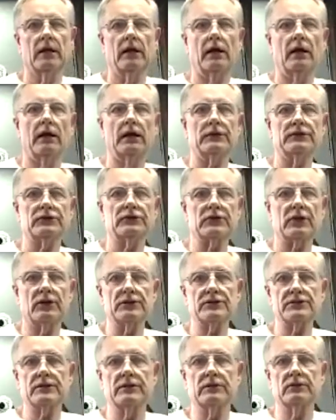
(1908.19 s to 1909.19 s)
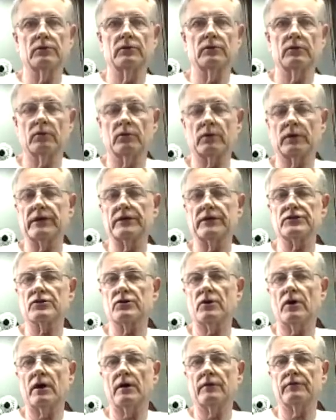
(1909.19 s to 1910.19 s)
uh, starts to get
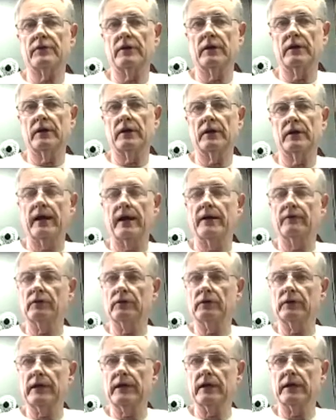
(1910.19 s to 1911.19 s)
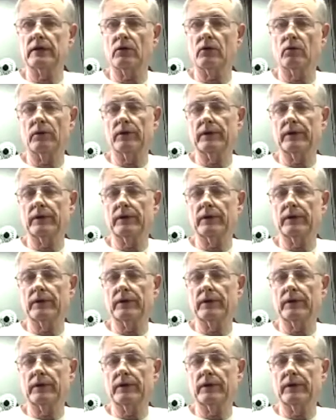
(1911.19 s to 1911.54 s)
soft and have a leak,